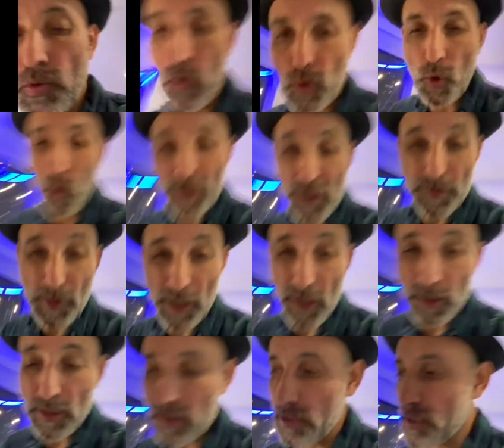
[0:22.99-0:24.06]
no
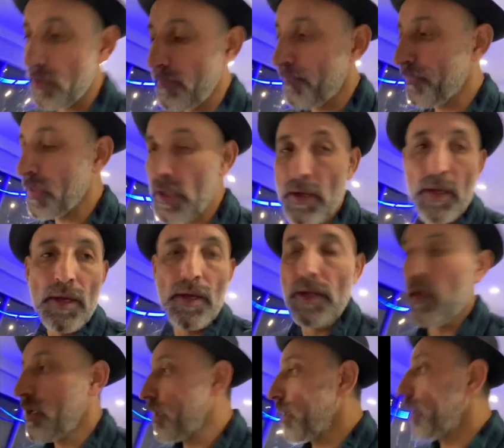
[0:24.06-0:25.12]
antibiotics,
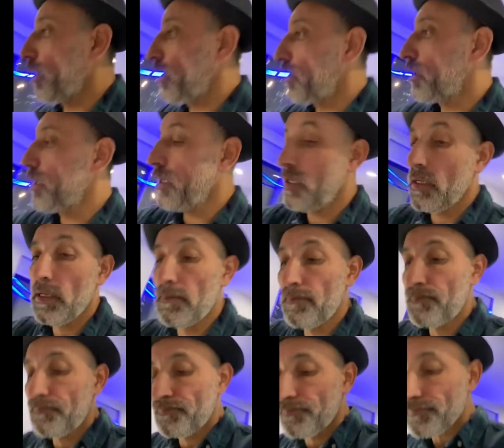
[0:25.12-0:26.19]
and
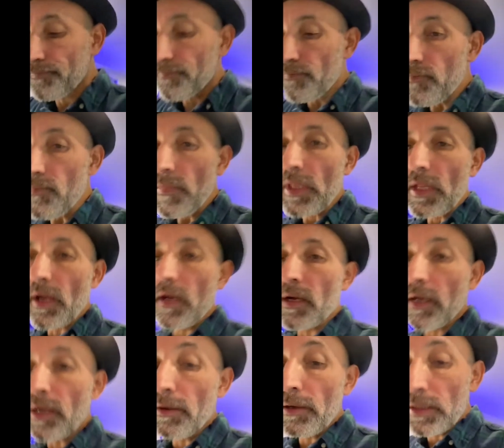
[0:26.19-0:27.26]

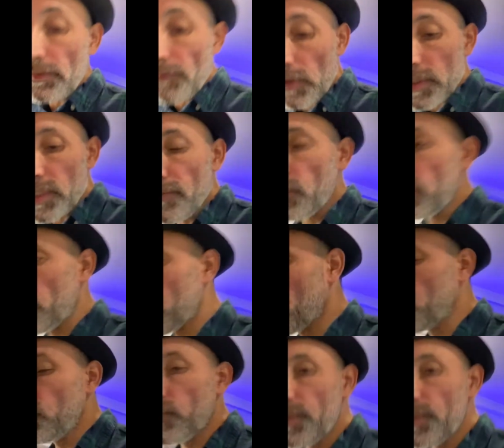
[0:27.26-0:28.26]
the first thing we need to do